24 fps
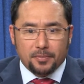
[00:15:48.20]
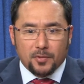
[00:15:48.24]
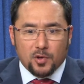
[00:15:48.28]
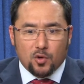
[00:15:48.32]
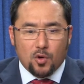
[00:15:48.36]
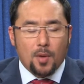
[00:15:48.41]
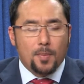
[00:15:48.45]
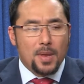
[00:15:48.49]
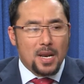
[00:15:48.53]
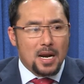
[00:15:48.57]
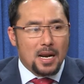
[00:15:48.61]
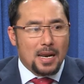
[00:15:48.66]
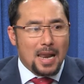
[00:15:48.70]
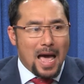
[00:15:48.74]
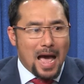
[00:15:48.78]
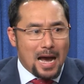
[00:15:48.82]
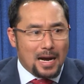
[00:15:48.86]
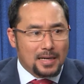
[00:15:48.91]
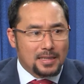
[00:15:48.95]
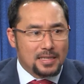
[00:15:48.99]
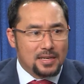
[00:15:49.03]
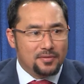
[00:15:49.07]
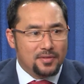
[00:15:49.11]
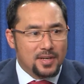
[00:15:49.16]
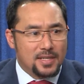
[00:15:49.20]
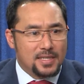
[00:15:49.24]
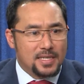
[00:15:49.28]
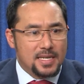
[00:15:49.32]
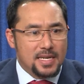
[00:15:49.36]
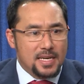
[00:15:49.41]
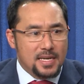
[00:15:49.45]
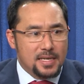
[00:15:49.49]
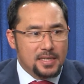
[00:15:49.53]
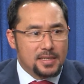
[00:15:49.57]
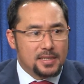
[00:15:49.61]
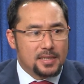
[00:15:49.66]
criminal
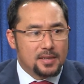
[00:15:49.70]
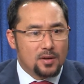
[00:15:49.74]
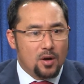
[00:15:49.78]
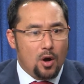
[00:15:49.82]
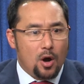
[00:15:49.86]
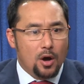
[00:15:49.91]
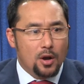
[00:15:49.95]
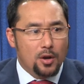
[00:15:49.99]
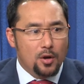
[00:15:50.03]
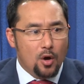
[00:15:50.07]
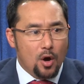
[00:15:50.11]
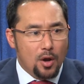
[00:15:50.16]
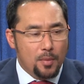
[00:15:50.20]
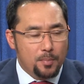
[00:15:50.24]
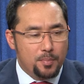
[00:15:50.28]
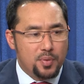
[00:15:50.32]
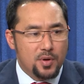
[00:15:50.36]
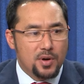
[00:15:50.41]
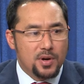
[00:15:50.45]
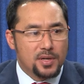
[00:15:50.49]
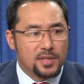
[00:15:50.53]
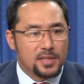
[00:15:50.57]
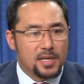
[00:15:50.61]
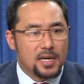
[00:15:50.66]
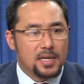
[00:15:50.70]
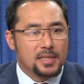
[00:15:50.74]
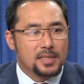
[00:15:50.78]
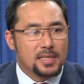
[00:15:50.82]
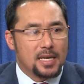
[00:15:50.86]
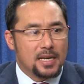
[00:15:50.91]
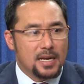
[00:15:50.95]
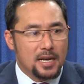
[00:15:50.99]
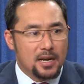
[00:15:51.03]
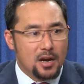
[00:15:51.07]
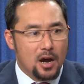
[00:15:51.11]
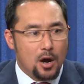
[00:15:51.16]
activities on, on persons
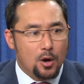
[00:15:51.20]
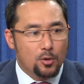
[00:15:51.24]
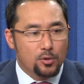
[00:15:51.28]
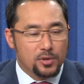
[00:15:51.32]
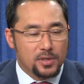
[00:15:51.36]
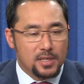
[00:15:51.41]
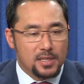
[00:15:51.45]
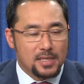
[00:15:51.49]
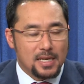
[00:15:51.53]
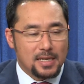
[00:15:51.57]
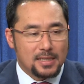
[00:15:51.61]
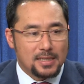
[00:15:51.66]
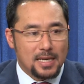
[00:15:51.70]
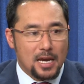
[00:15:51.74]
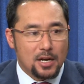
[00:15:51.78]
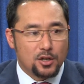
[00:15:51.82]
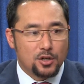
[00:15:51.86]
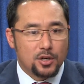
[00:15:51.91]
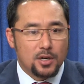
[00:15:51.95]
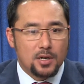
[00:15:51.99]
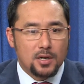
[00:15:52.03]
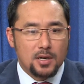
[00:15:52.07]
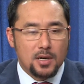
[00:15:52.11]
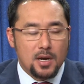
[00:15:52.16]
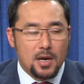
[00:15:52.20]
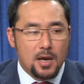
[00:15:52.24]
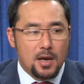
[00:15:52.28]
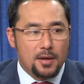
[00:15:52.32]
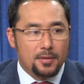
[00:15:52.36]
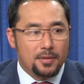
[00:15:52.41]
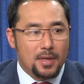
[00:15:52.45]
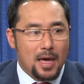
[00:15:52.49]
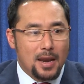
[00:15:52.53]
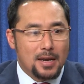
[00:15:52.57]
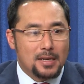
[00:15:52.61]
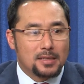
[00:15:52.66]
and in houses, et cetera.
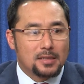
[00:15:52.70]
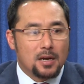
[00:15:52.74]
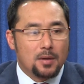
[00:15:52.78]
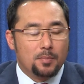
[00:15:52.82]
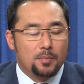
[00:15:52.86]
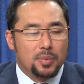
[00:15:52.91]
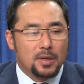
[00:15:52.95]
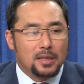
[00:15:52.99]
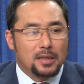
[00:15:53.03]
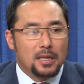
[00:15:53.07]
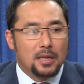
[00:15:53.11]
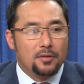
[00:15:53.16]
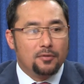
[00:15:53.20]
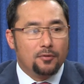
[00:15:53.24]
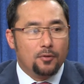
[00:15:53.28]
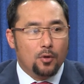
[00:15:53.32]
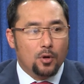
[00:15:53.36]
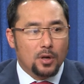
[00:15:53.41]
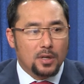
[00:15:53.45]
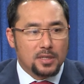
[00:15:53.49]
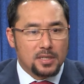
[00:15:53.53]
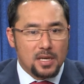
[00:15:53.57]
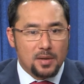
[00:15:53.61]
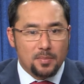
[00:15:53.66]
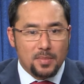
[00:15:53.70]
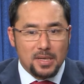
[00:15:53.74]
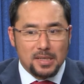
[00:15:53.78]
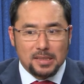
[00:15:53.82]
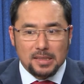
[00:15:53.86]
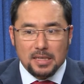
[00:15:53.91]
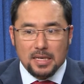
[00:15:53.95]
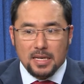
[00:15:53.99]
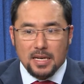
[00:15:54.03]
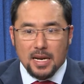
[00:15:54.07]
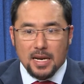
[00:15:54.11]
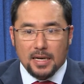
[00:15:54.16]
That is completely false and
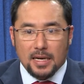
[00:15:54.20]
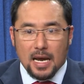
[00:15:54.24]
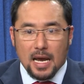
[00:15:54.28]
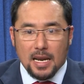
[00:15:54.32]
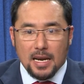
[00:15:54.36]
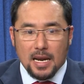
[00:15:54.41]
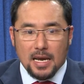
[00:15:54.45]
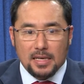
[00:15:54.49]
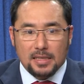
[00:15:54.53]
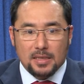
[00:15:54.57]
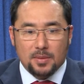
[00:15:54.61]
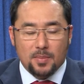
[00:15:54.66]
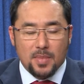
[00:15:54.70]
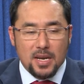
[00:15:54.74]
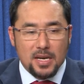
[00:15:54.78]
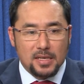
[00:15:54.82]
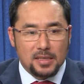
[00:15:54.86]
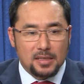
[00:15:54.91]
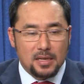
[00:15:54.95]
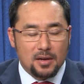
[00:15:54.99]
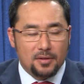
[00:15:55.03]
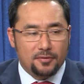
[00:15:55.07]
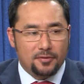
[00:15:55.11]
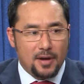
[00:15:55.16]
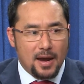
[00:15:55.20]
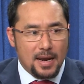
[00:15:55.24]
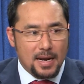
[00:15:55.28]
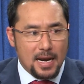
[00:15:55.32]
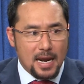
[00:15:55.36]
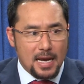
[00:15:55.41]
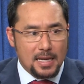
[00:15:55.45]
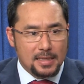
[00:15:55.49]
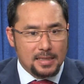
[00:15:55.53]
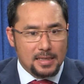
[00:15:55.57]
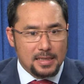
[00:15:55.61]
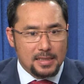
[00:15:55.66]
misleading. And as the Minister of
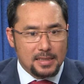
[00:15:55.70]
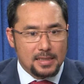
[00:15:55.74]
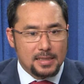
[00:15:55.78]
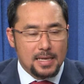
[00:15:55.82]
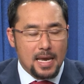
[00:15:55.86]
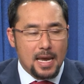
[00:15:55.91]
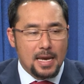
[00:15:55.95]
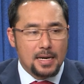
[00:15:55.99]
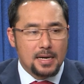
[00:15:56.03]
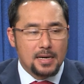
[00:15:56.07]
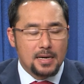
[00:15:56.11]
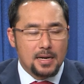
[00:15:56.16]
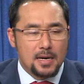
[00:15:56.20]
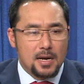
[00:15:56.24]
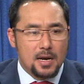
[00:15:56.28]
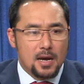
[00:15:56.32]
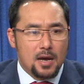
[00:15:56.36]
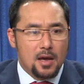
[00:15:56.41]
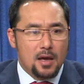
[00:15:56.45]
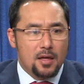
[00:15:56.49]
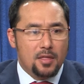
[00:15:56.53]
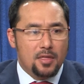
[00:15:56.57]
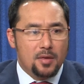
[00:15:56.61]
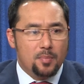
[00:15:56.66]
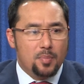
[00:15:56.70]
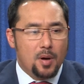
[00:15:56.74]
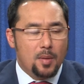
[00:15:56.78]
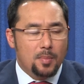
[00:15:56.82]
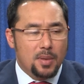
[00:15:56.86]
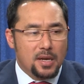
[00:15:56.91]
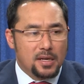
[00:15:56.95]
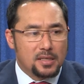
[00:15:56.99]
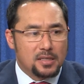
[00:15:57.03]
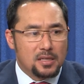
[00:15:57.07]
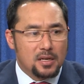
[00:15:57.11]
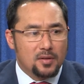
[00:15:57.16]
Finance has said, the
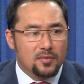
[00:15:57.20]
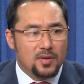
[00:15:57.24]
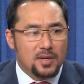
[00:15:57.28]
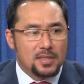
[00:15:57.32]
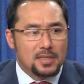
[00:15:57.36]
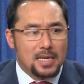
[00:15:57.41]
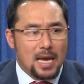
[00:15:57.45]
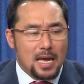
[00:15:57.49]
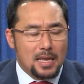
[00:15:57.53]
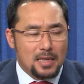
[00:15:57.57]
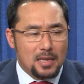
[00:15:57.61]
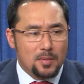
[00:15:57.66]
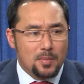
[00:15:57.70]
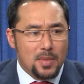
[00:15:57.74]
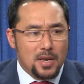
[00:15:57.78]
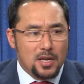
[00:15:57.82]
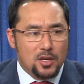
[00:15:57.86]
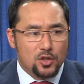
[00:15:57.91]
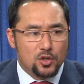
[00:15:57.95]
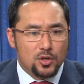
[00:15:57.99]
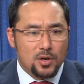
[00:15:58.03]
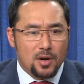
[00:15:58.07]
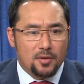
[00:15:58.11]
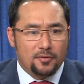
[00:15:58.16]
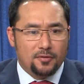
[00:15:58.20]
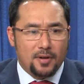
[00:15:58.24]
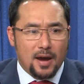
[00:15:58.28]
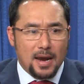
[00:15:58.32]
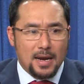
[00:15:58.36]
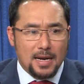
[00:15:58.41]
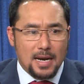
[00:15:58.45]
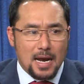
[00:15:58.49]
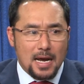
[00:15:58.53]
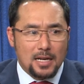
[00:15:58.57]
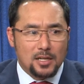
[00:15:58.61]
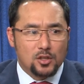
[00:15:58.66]
public servants at the Ministry of
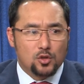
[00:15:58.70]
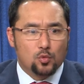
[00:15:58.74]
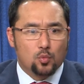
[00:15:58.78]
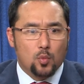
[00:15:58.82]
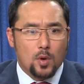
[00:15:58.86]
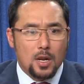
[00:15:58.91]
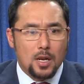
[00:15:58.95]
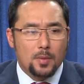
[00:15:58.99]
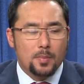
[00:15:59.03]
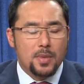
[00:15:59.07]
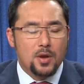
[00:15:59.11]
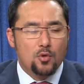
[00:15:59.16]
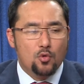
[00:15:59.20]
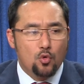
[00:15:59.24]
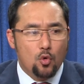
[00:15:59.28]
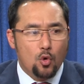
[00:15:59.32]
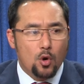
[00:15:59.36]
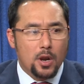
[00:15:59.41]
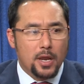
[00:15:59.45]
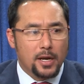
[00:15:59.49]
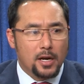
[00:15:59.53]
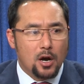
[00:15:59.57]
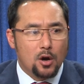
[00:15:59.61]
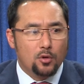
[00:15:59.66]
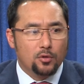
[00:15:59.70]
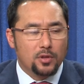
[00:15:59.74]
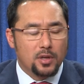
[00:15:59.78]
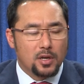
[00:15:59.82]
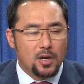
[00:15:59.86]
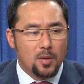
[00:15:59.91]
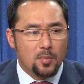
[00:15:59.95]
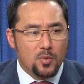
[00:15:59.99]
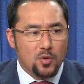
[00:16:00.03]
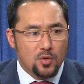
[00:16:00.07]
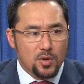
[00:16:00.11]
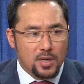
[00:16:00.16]
Finance will be rolling out the
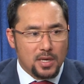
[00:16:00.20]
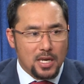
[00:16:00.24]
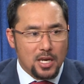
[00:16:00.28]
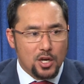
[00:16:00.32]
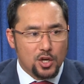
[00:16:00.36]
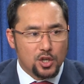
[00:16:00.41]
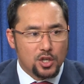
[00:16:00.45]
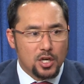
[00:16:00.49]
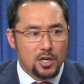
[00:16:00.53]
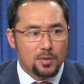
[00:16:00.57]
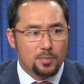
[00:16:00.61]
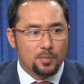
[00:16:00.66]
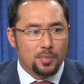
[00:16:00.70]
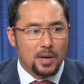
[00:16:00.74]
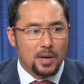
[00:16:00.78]
communication